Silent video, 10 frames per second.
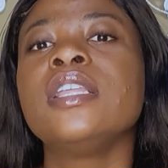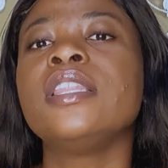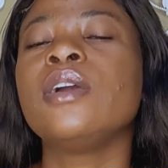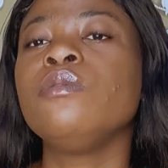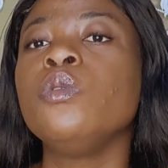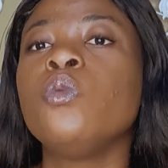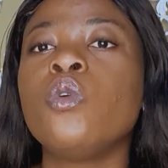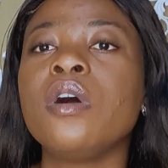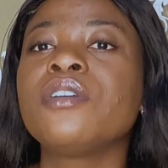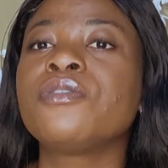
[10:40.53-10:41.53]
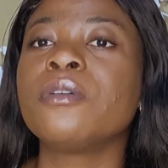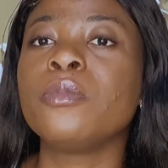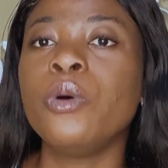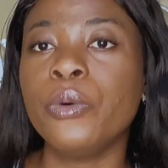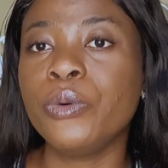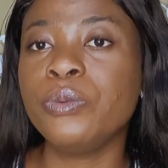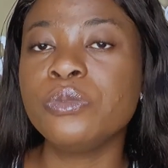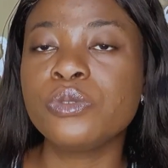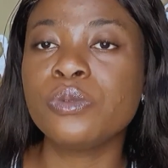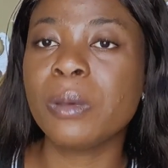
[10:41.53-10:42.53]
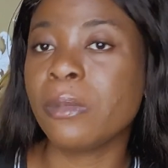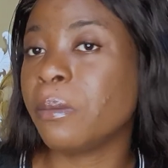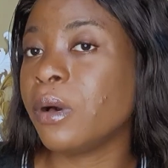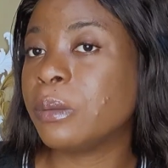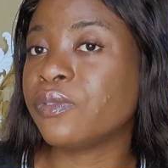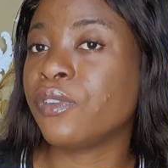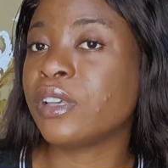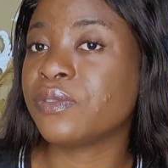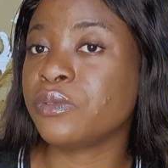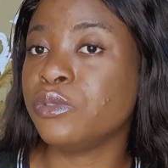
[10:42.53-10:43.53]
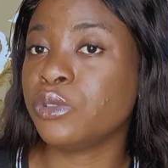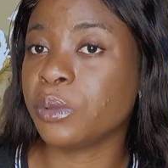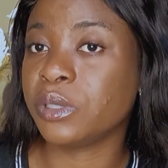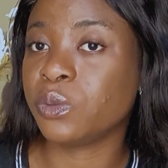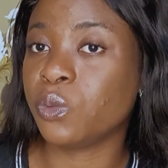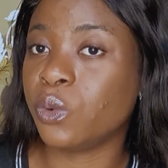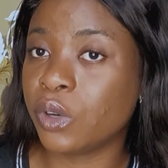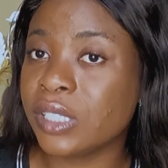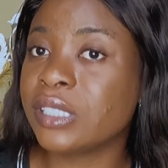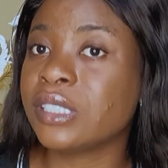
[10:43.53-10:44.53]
Then we walk from home to where my mom's fast food joint was,